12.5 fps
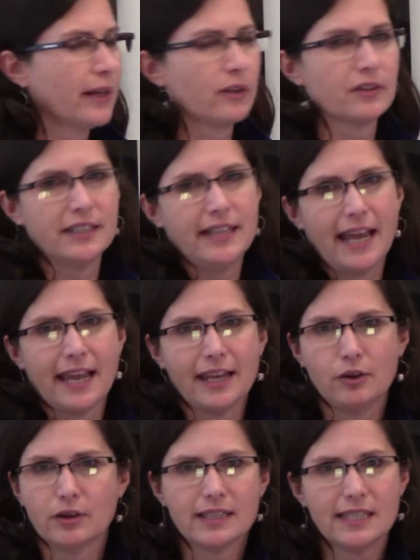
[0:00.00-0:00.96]
record
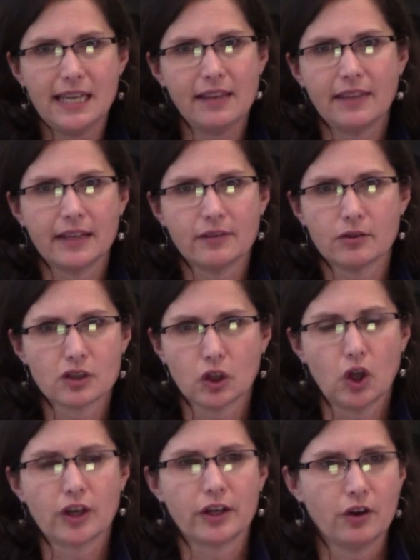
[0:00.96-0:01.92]
today, you can see that there's a
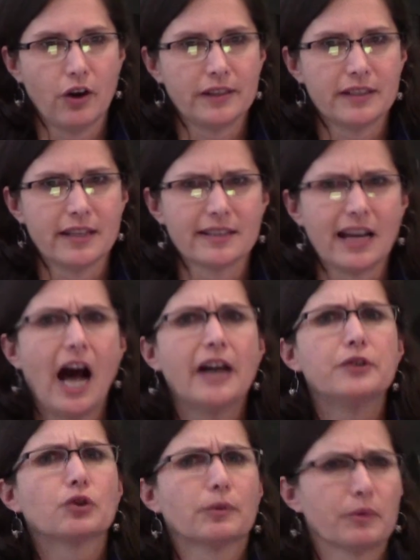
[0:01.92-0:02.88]
lot of nonsense.
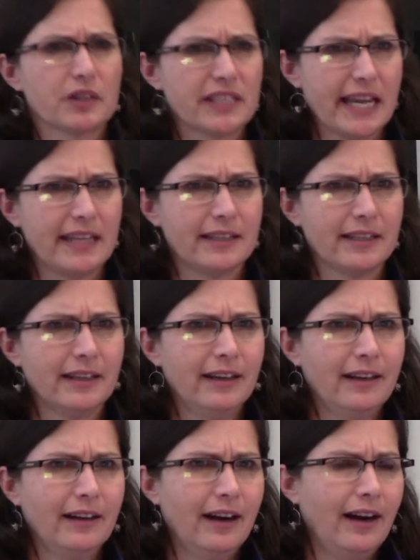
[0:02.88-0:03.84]
100%
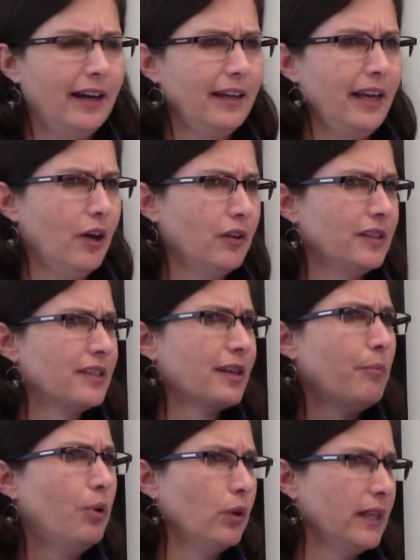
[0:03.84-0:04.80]
on
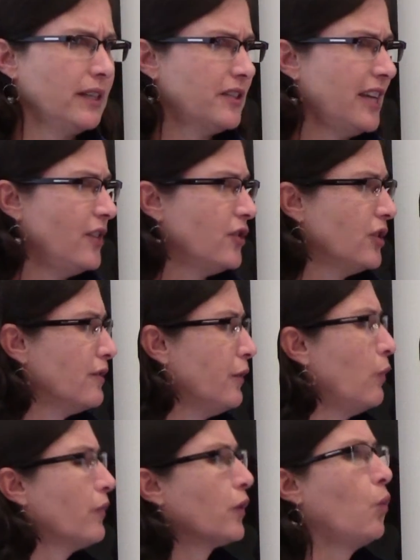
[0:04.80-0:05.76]
some polling stations
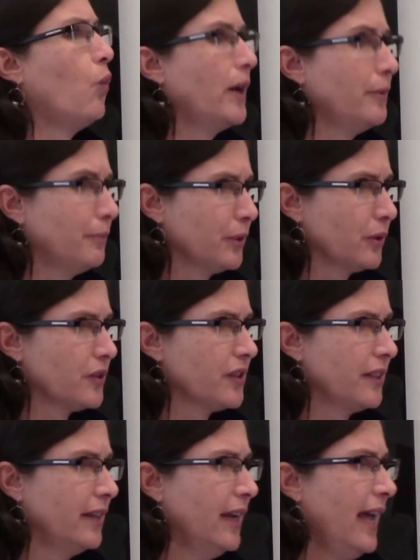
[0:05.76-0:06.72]
vote for one
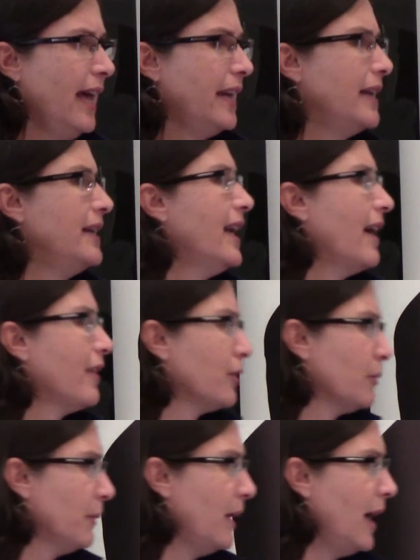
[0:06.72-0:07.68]
person. And
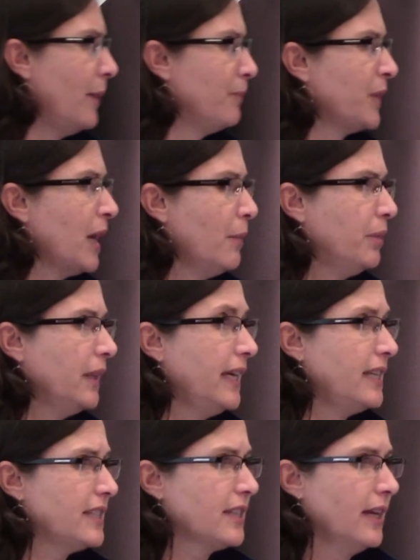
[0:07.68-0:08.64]
another
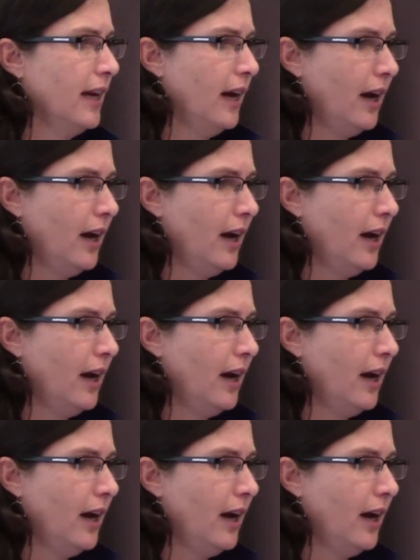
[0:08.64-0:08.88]
place,